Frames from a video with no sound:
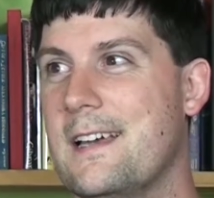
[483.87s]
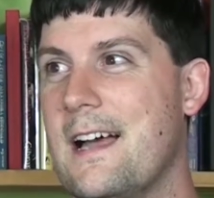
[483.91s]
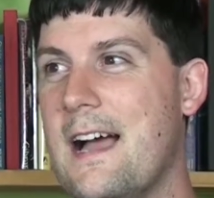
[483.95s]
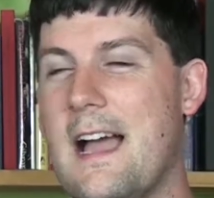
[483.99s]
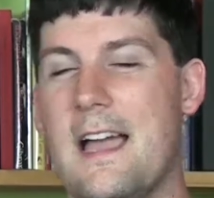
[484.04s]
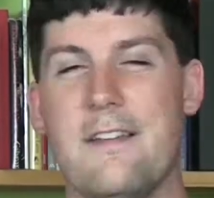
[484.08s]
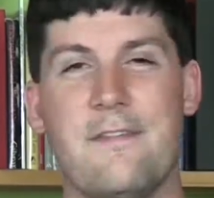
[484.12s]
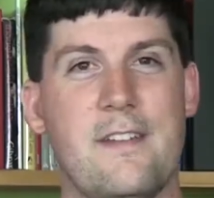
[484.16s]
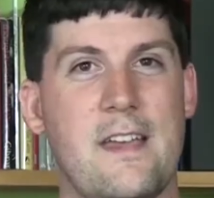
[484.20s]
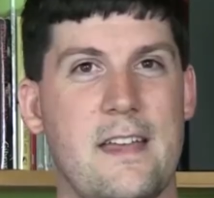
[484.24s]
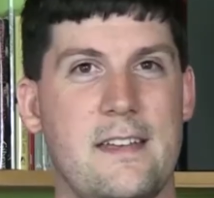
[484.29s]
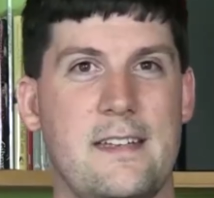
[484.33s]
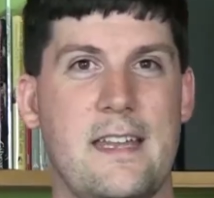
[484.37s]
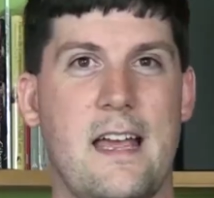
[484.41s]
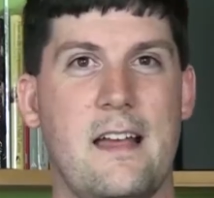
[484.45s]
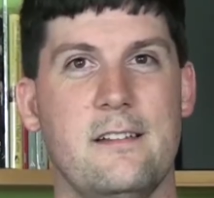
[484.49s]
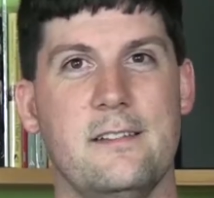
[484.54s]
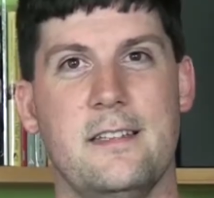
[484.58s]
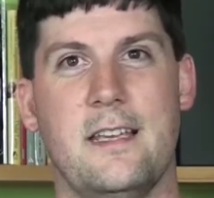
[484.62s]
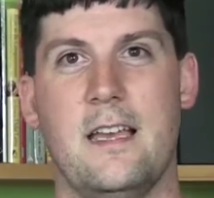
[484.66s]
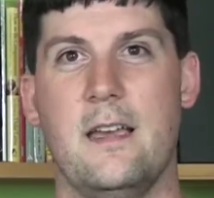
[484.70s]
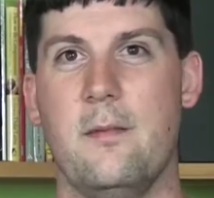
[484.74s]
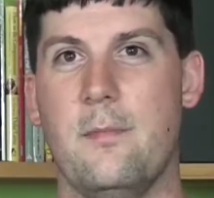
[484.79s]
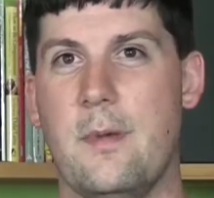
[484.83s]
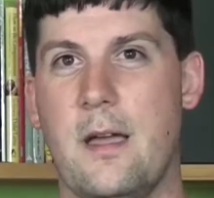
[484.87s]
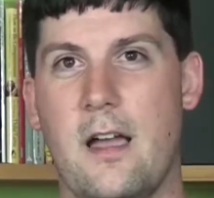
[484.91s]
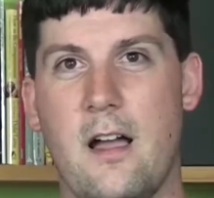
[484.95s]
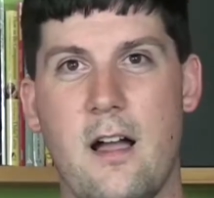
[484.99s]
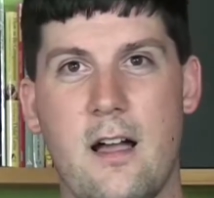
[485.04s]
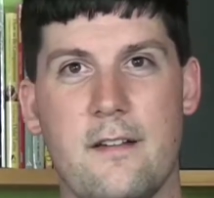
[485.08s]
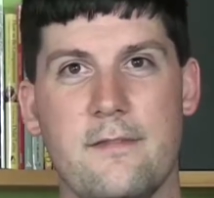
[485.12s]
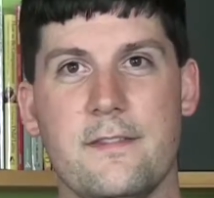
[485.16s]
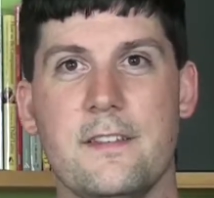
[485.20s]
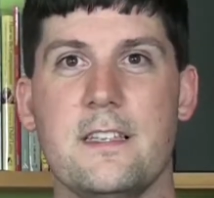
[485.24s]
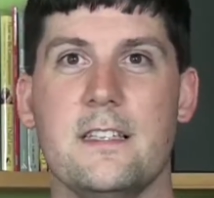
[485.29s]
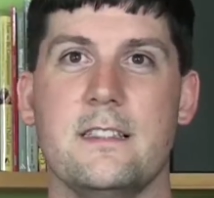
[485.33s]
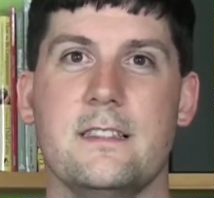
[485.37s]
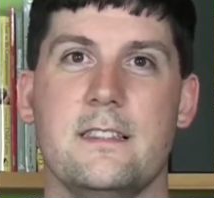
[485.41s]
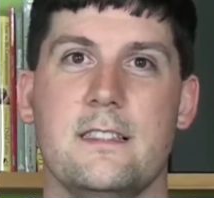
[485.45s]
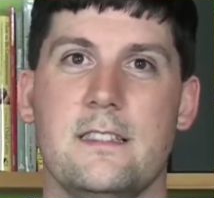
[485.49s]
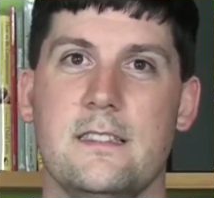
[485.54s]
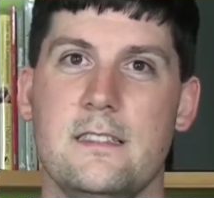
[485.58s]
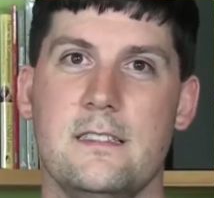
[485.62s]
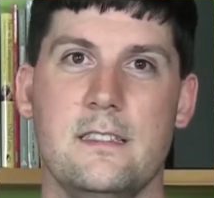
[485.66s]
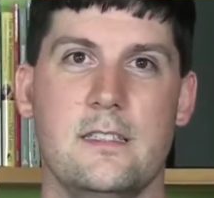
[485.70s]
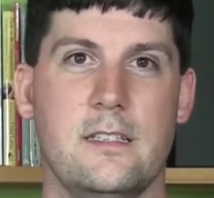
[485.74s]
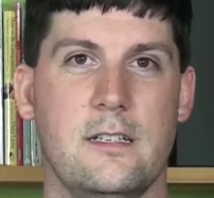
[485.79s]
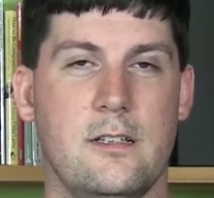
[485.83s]
I've had downtime in my office
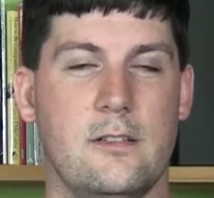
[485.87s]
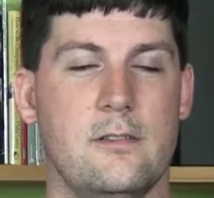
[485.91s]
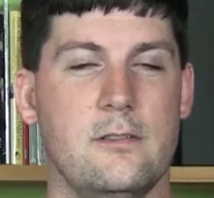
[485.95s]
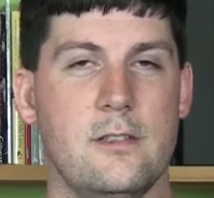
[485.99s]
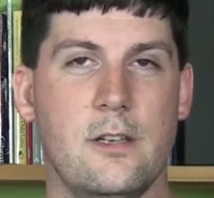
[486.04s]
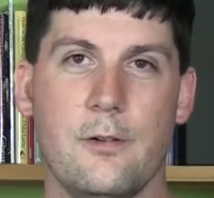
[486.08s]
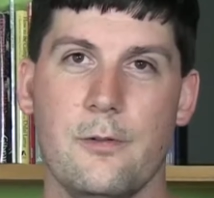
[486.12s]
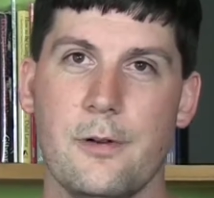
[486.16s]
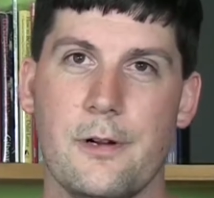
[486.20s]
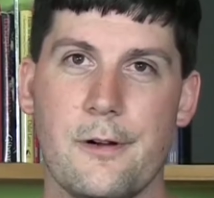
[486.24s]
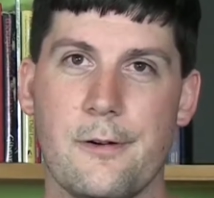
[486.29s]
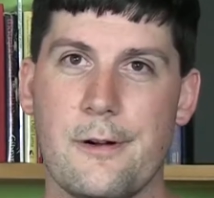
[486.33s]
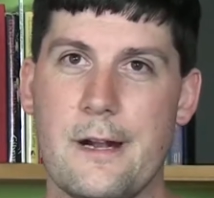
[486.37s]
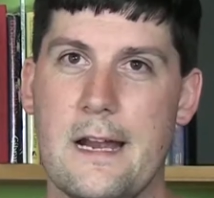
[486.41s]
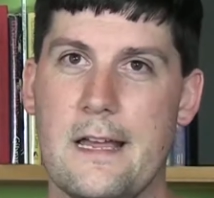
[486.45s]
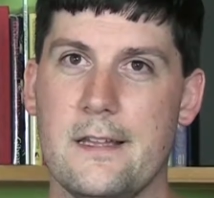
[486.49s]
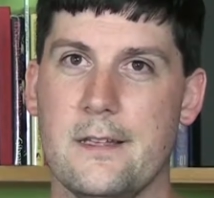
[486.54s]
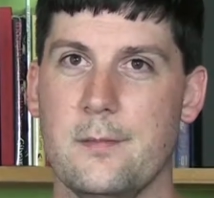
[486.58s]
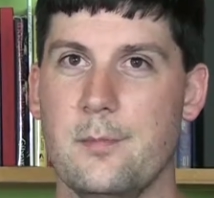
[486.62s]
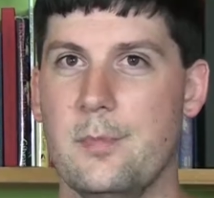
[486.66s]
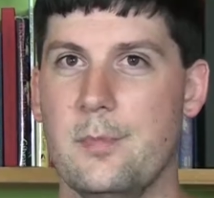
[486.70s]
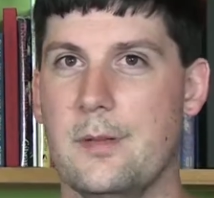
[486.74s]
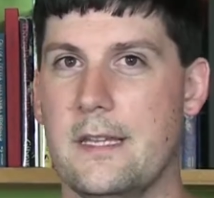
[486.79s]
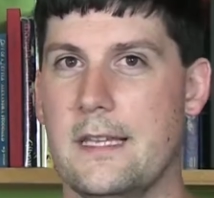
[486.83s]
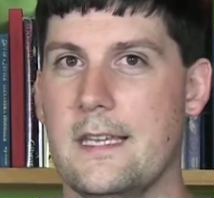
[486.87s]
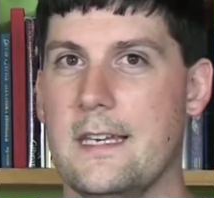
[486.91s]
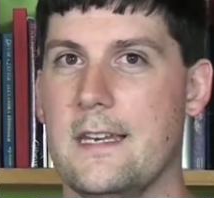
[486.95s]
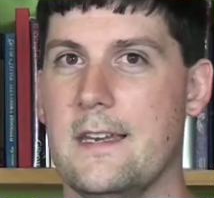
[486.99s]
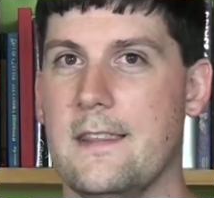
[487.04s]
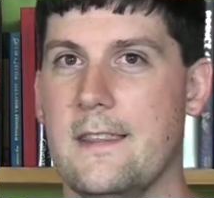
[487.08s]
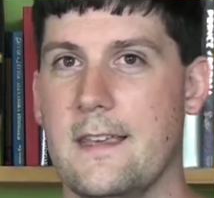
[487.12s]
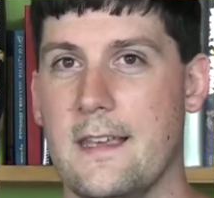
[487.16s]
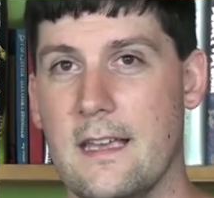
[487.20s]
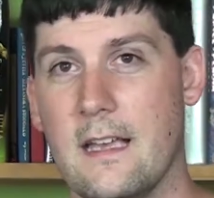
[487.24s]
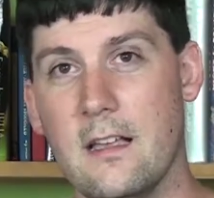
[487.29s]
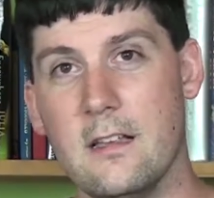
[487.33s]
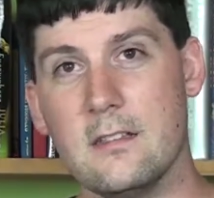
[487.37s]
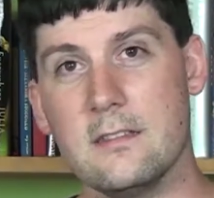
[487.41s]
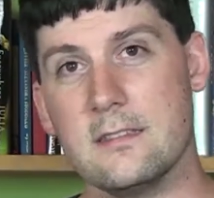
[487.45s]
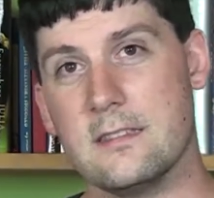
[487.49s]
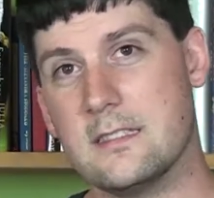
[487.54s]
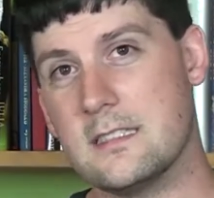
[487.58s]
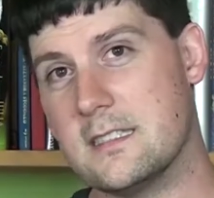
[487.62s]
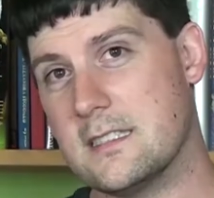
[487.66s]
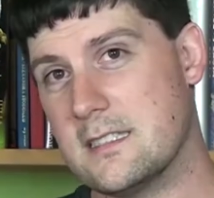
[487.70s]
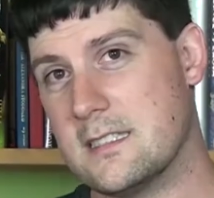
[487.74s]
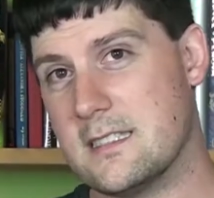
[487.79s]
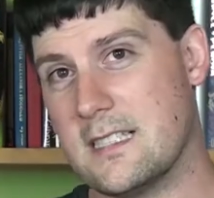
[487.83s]
and, no one around to play anything
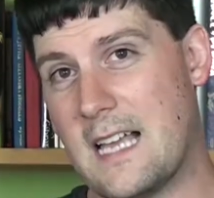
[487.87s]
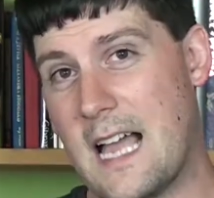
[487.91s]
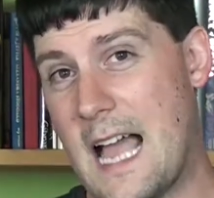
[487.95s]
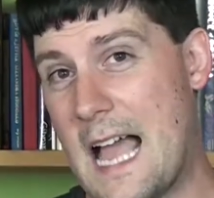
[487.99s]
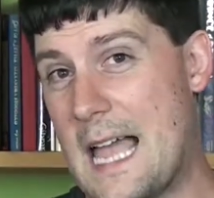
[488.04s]
else.